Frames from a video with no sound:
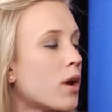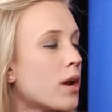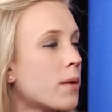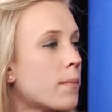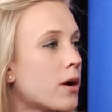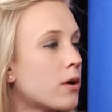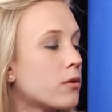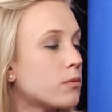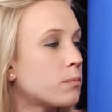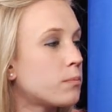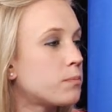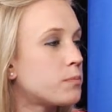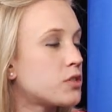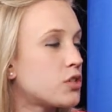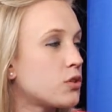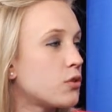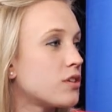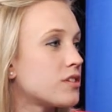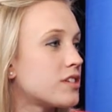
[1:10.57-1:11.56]
What
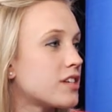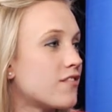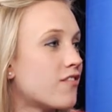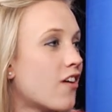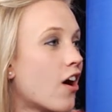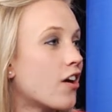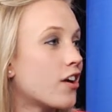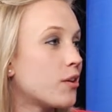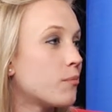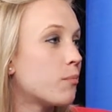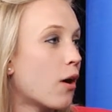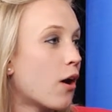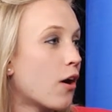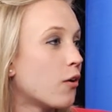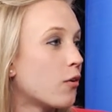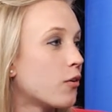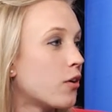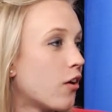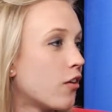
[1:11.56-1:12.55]
about students that have already
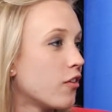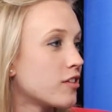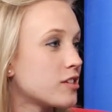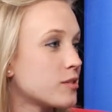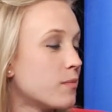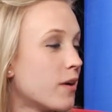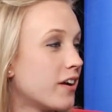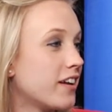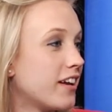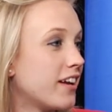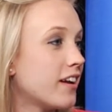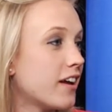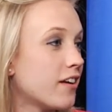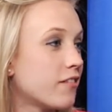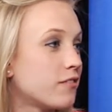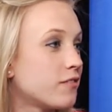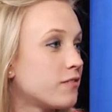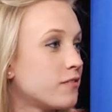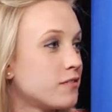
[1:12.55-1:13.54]
borrowed all this money
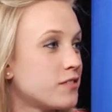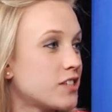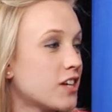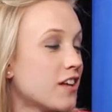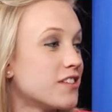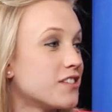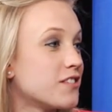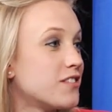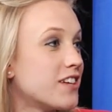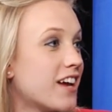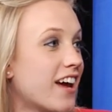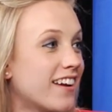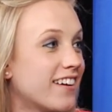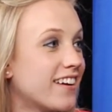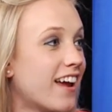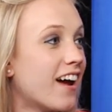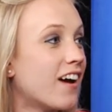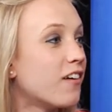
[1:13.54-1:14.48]
and have tons of debt